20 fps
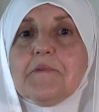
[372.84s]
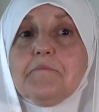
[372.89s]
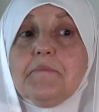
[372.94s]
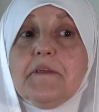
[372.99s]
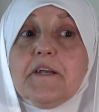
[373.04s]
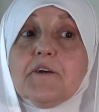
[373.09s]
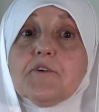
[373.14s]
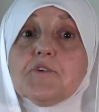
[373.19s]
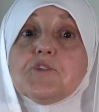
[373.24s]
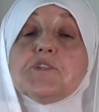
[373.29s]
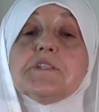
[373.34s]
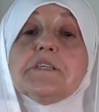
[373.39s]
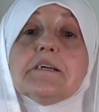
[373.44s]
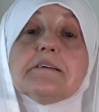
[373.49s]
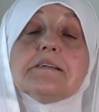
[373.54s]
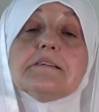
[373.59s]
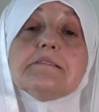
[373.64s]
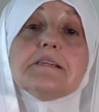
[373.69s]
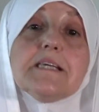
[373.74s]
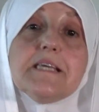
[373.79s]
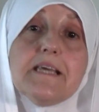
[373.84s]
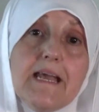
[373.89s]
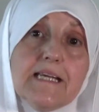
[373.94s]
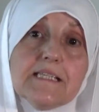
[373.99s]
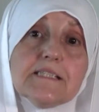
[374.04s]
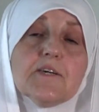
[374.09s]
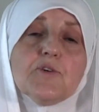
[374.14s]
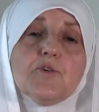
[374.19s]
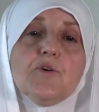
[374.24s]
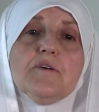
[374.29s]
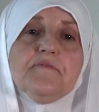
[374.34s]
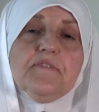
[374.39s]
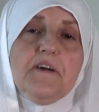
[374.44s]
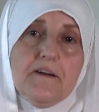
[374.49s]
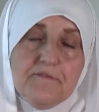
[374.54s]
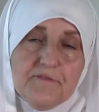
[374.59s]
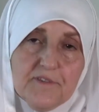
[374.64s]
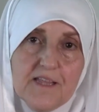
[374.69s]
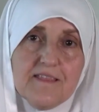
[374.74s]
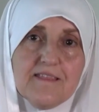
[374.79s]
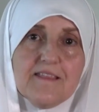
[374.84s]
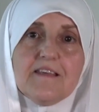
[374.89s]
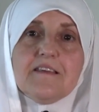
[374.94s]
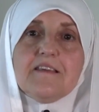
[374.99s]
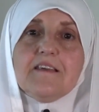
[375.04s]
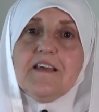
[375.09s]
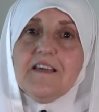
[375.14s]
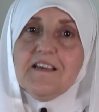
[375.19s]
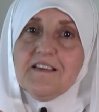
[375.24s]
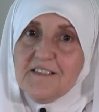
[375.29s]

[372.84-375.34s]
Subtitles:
because the creator of everything,